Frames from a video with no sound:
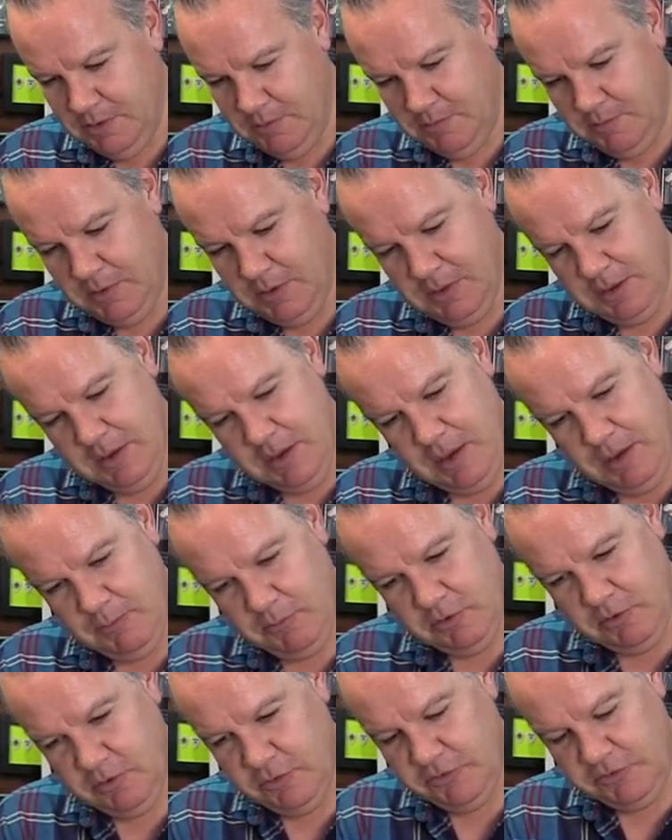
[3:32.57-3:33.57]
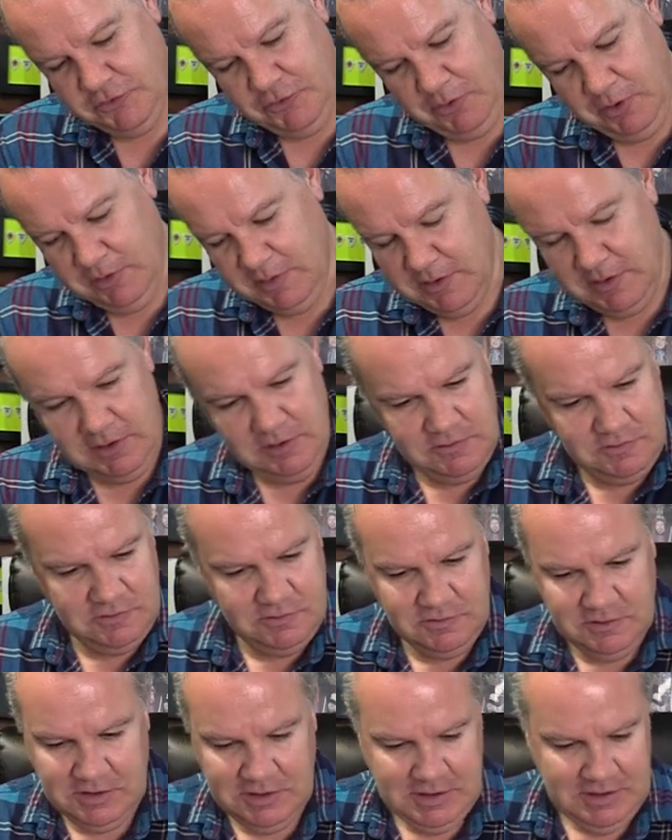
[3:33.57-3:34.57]
But yeah, I'm going to enjoy
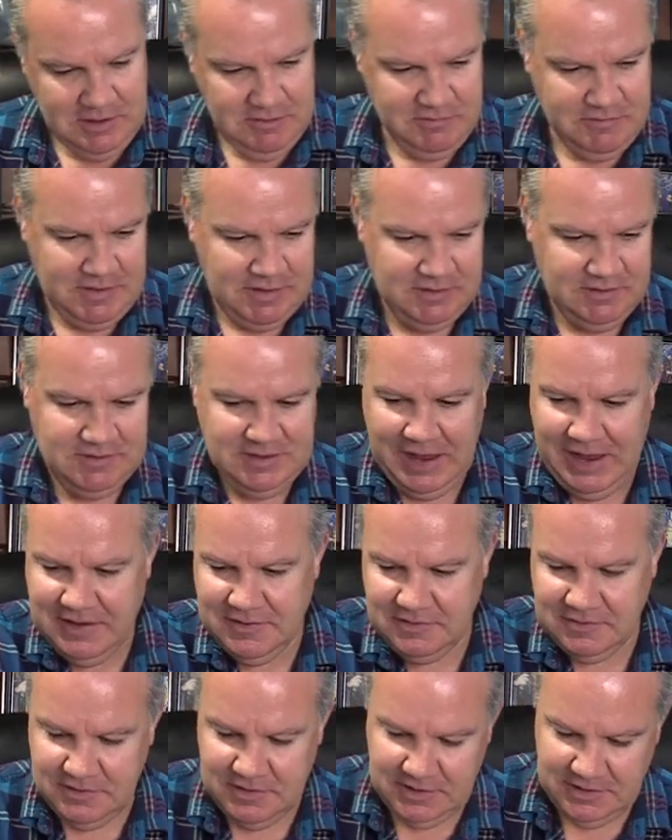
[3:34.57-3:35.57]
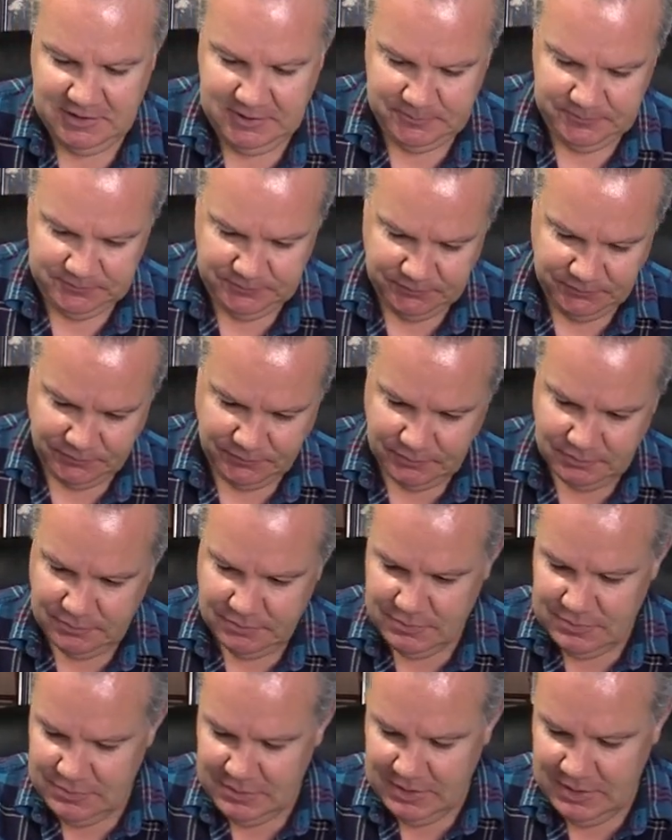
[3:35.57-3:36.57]
this. Fantastic.
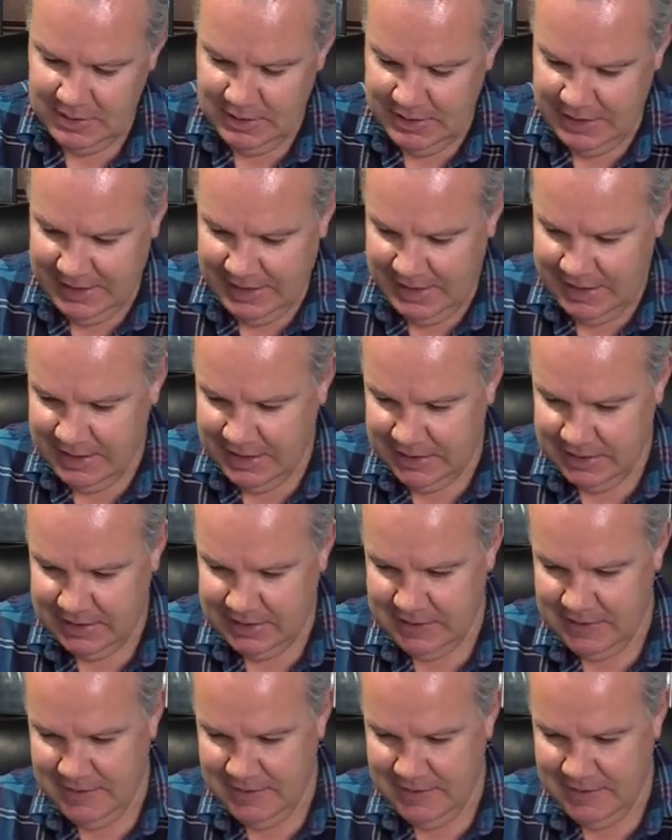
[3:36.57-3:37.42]
Ah.